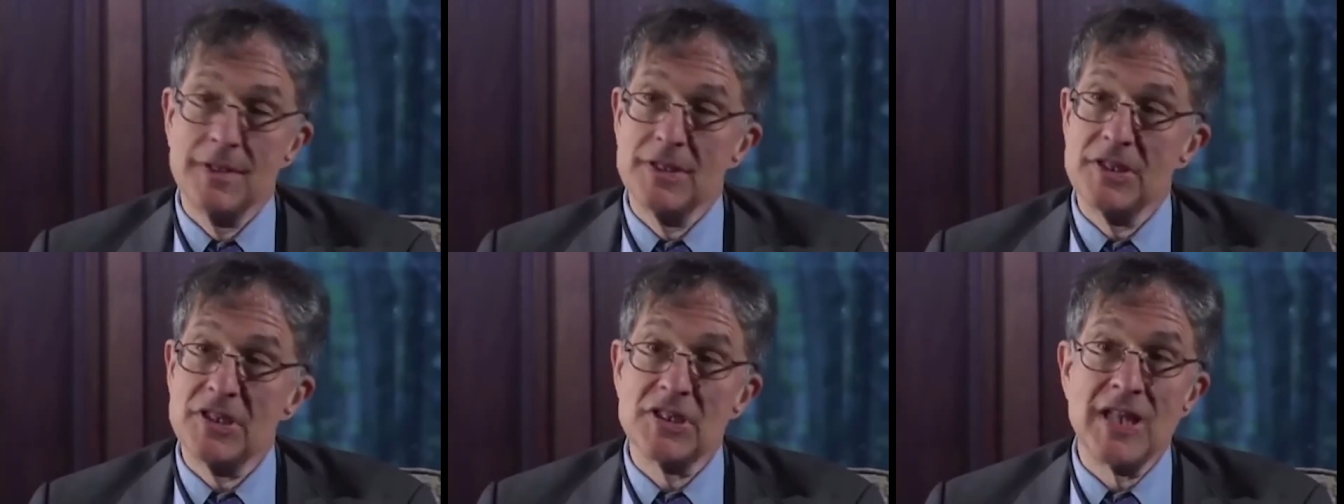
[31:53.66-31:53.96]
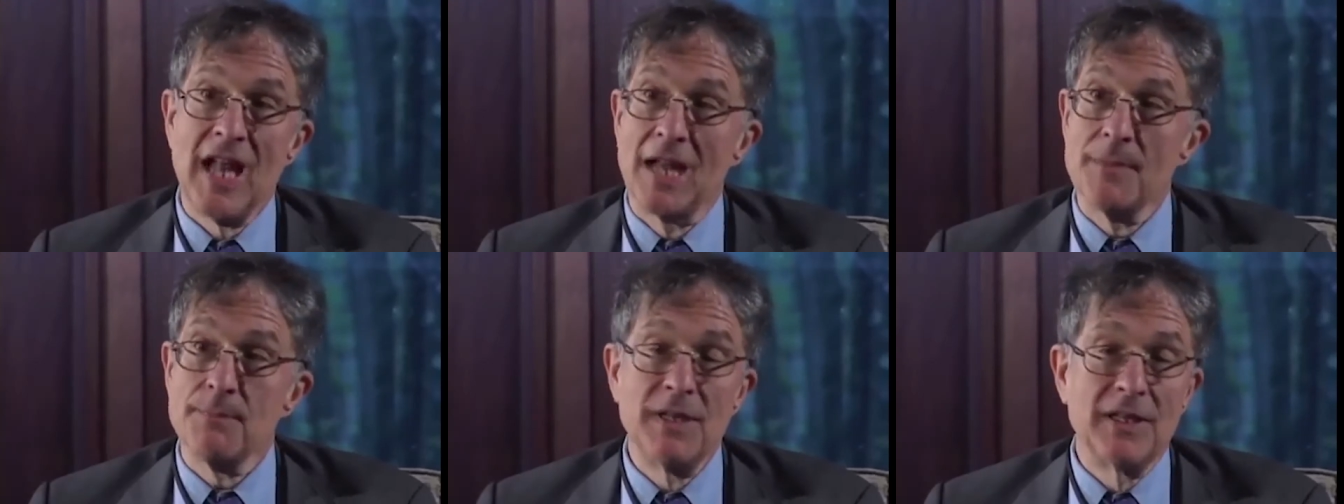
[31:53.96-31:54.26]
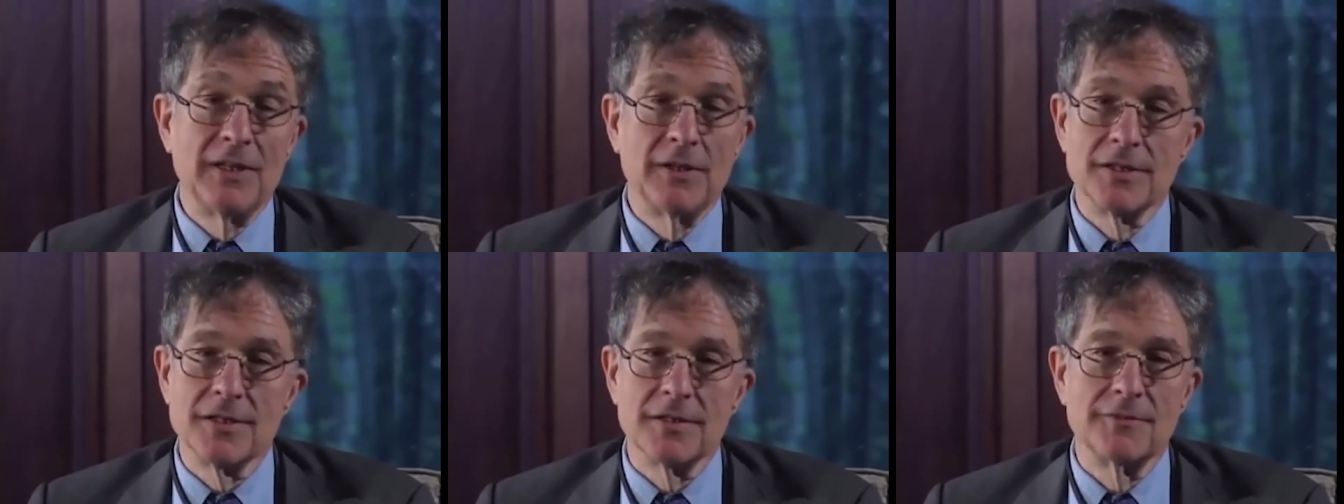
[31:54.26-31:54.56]
It's not
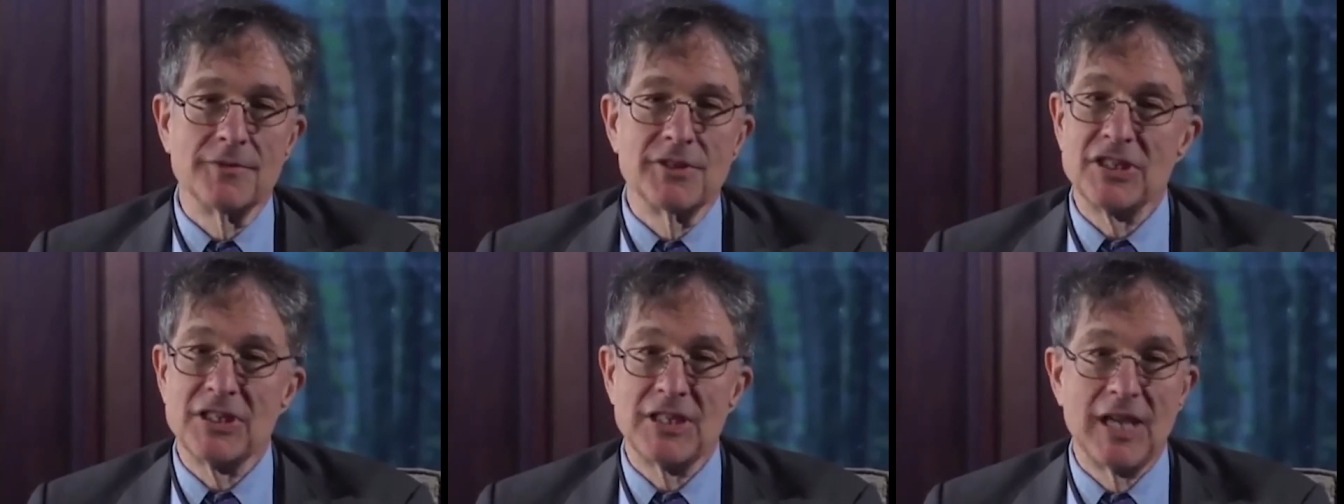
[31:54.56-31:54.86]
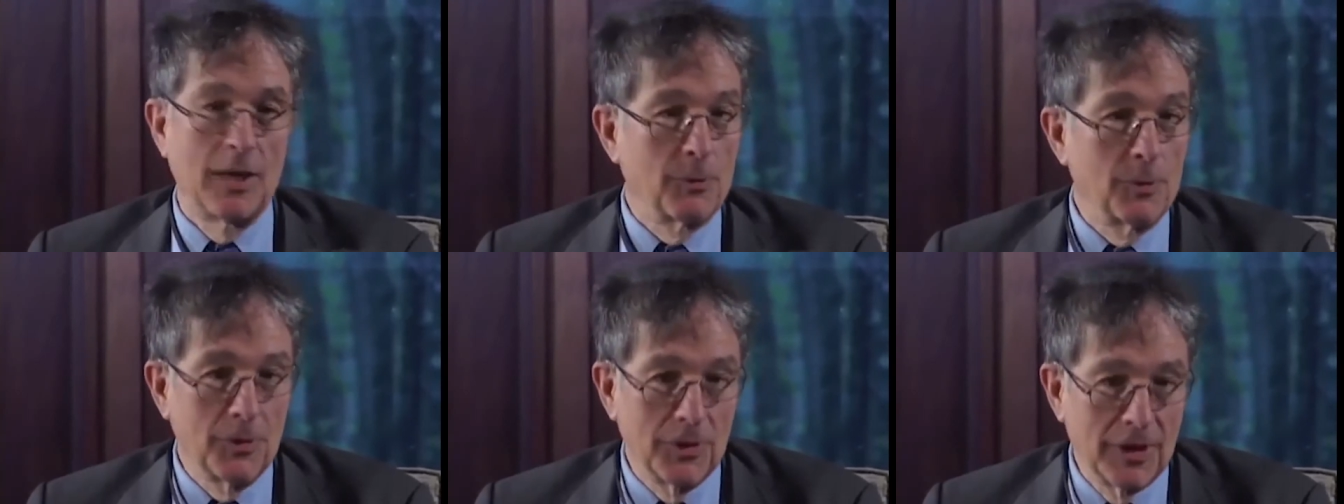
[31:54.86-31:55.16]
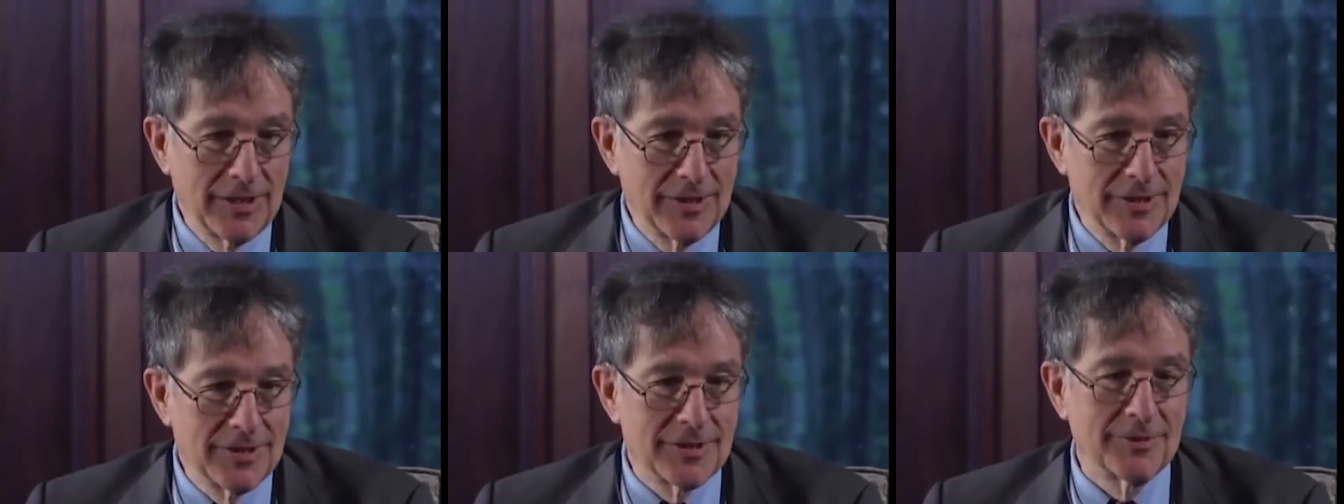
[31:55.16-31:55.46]
because of
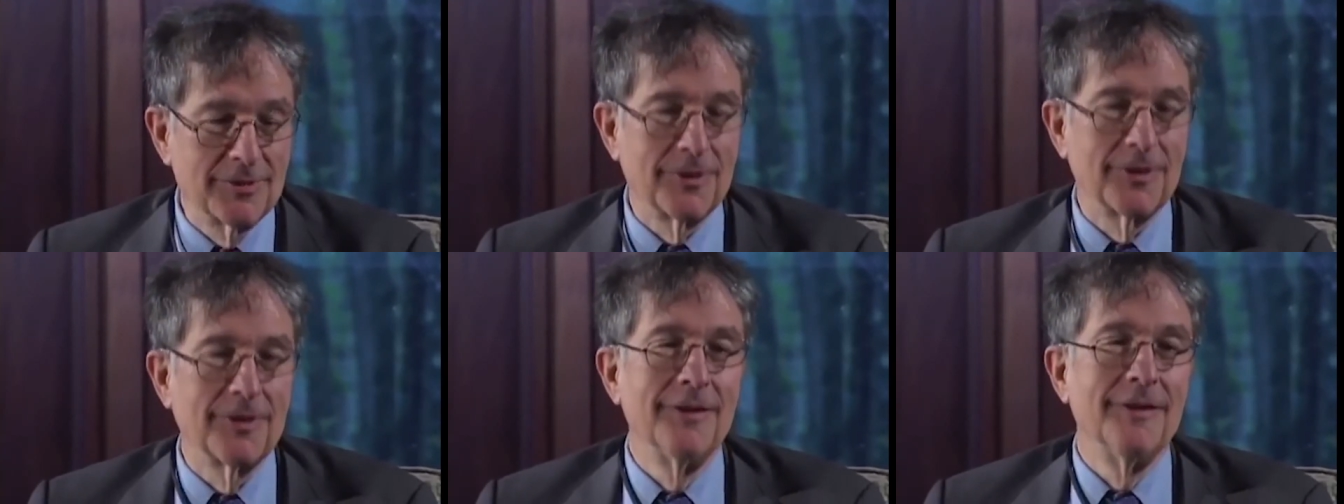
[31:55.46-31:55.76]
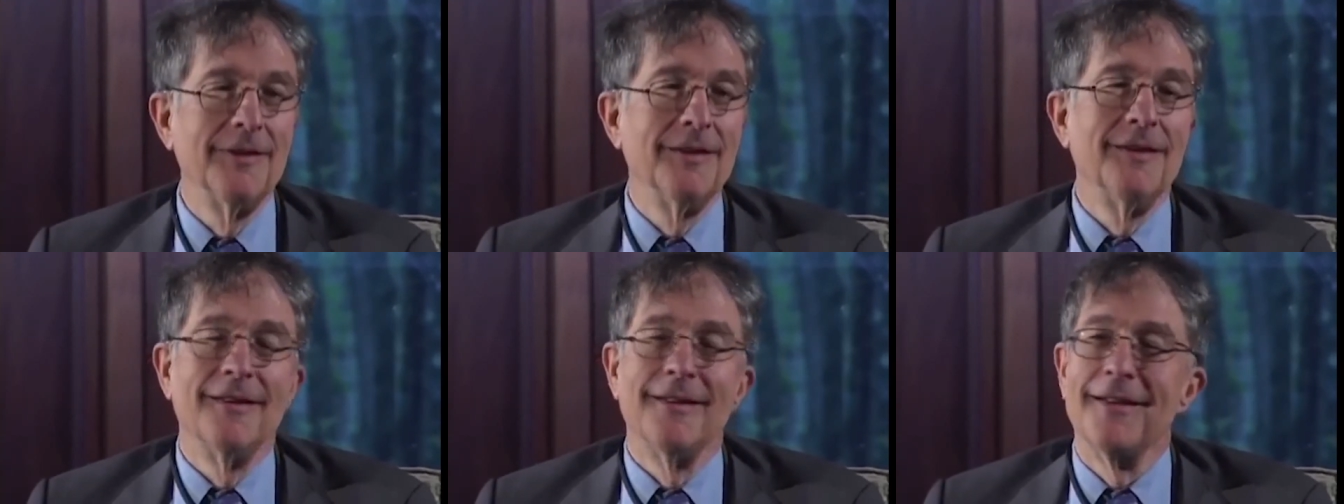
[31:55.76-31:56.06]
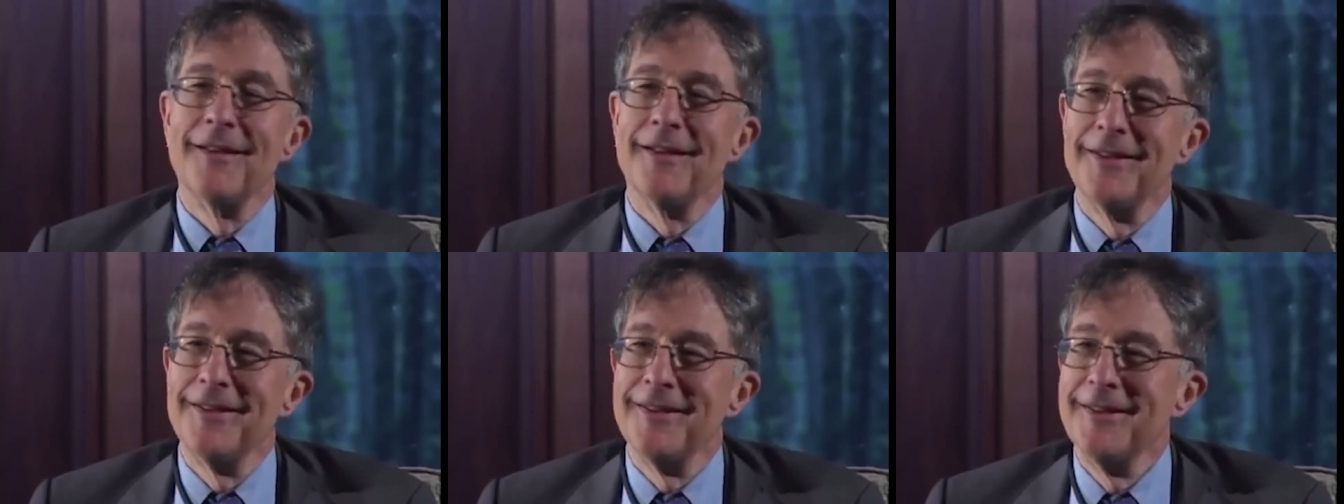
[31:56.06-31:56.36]
steroids or
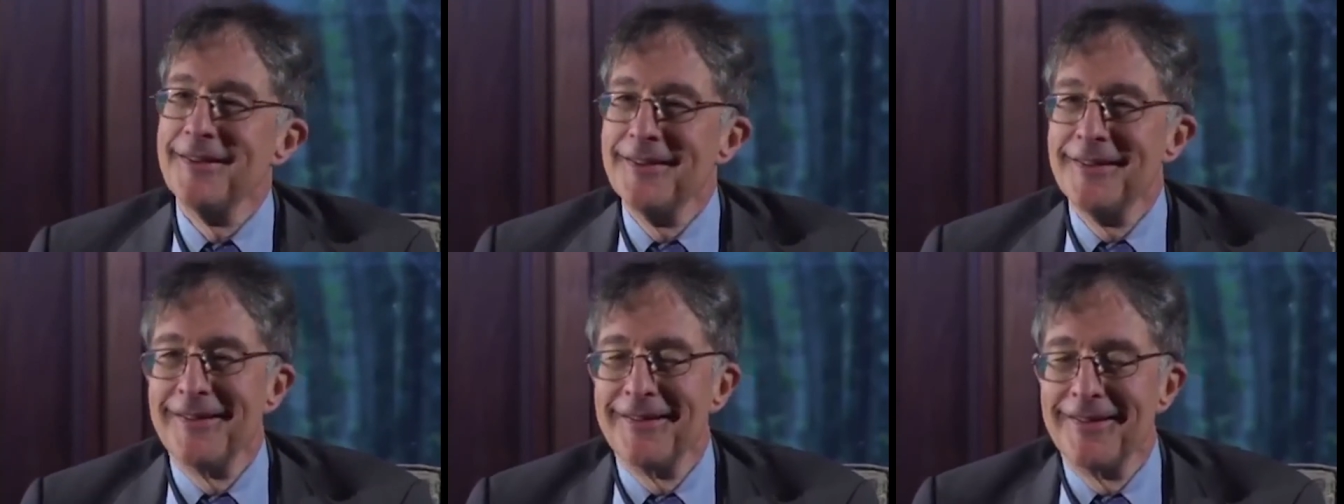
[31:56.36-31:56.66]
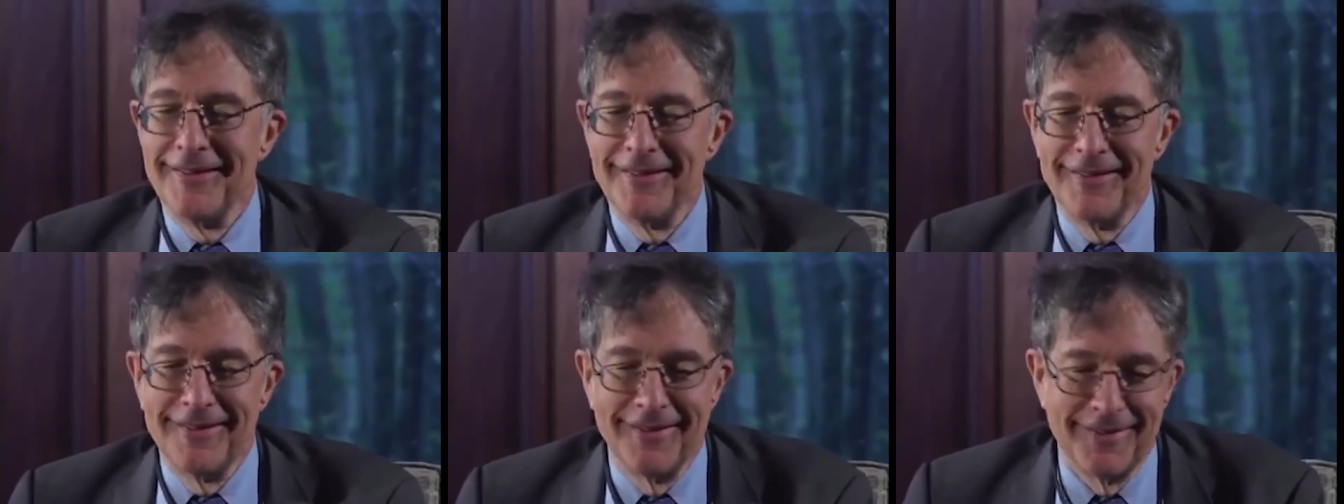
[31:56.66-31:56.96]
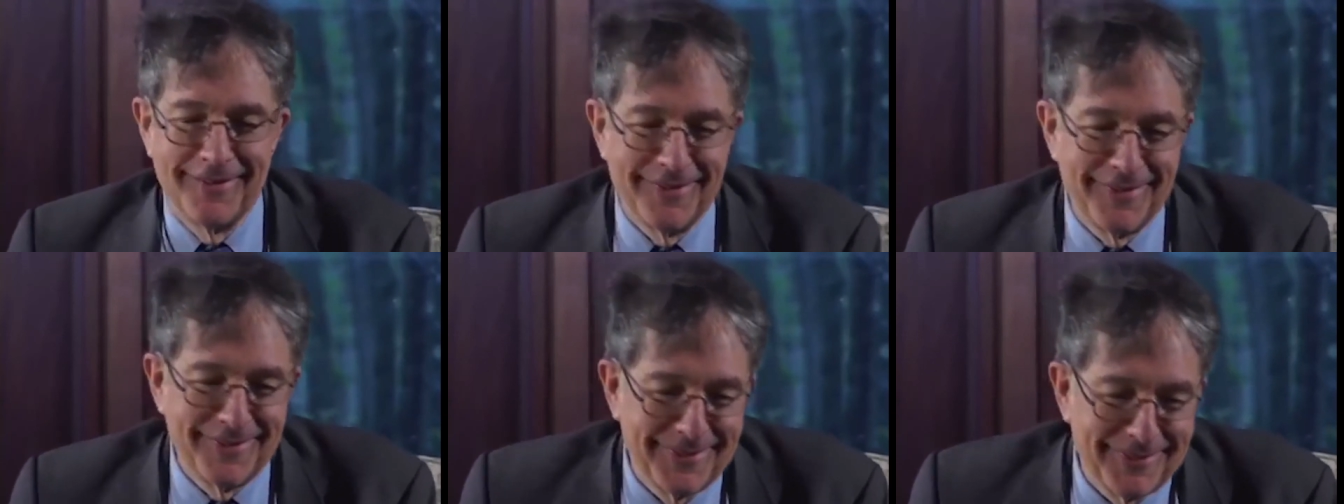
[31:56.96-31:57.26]
uh,
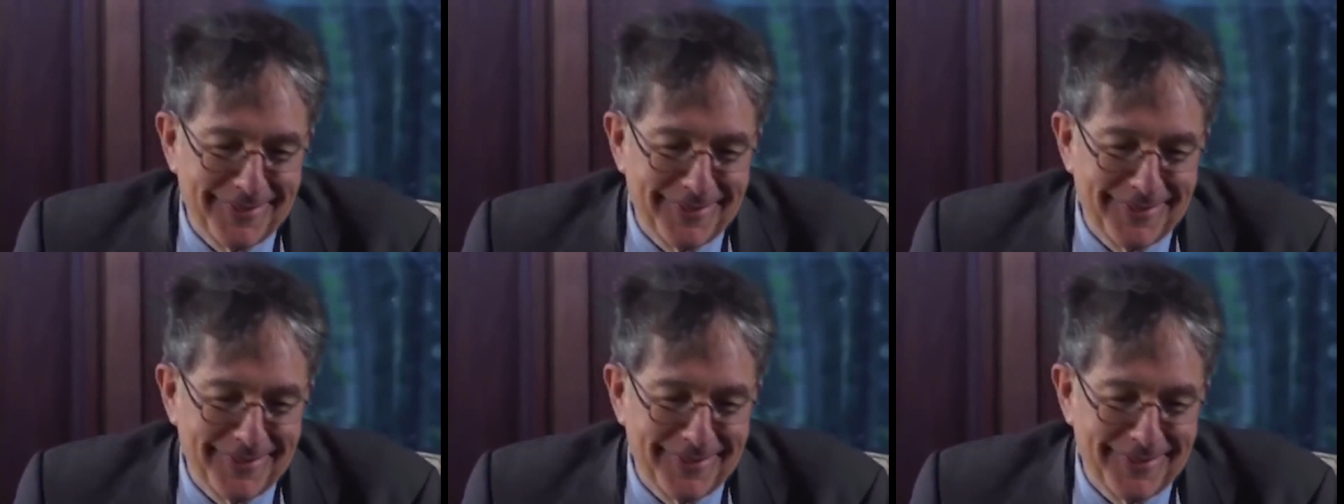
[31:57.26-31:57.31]
uh,